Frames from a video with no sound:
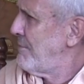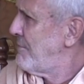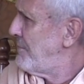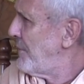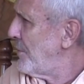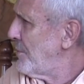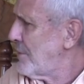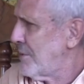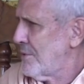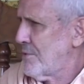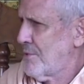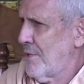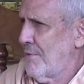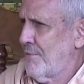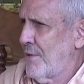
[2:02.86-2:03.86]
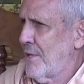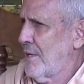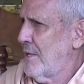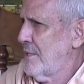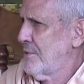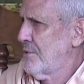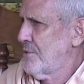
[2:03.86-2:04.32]
focus of the
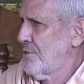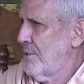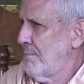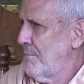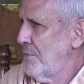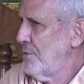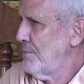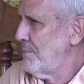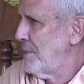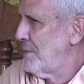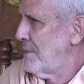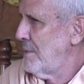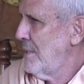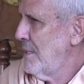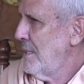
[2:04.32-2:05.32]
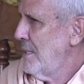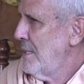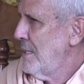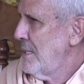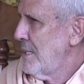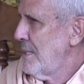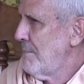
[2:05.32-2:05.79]
Hare Krishna movement
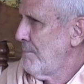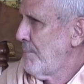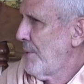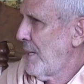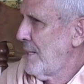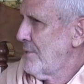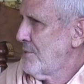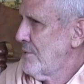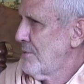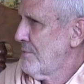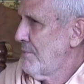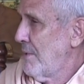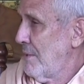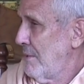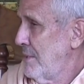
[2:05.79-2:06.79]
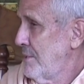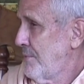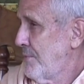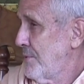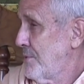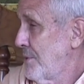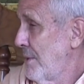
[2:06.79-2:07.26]
in places, at
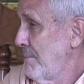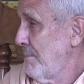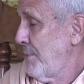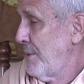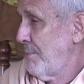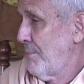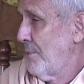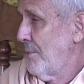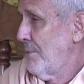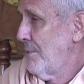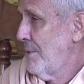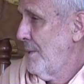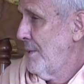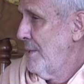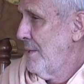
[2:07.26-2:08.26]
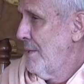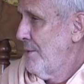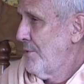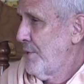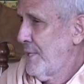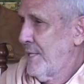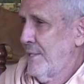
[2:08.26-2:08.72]
least for some people,
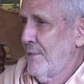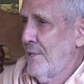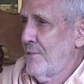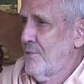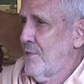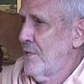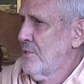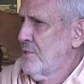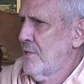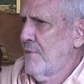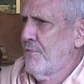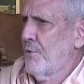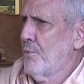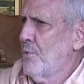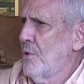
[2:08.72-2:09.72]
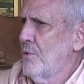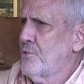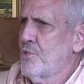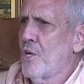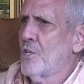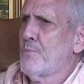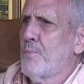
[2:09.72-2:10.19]
thinking that just if the
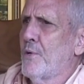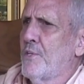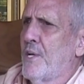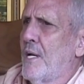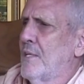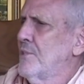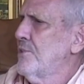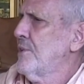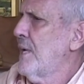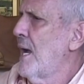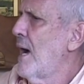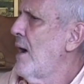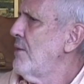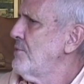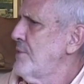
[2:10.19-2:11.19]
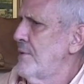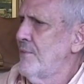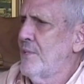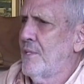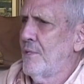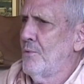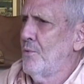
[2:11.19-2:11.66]
world just protects cows,
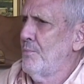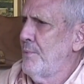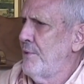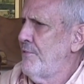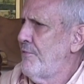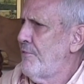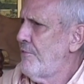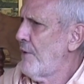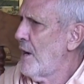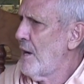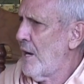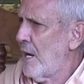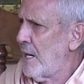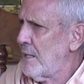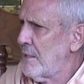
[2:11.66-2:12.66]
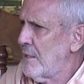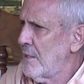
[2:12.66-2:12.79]
everything will be fine.